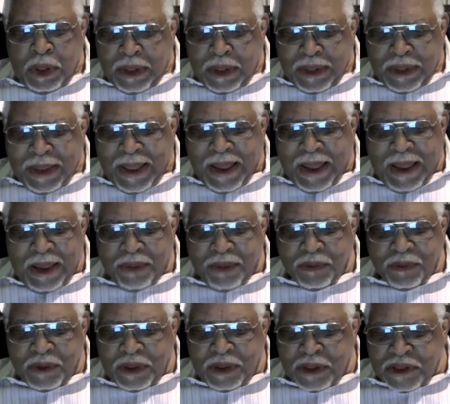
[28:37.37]
life
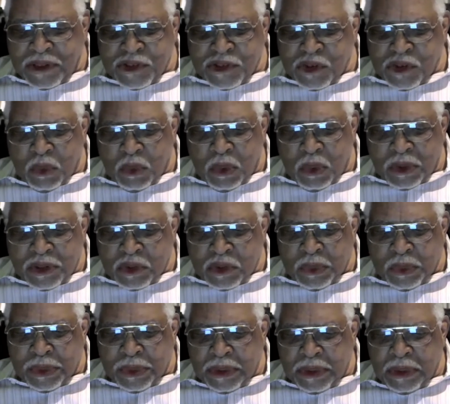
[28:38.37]
and enjoy
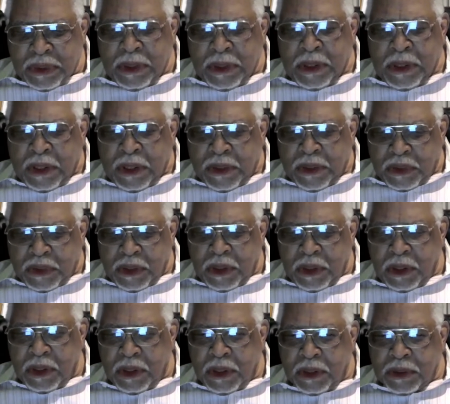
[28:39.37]
doing it,
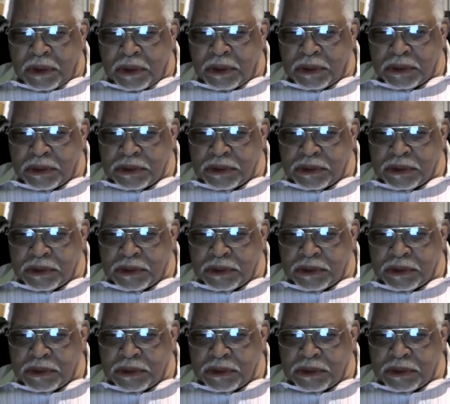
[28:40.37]
then,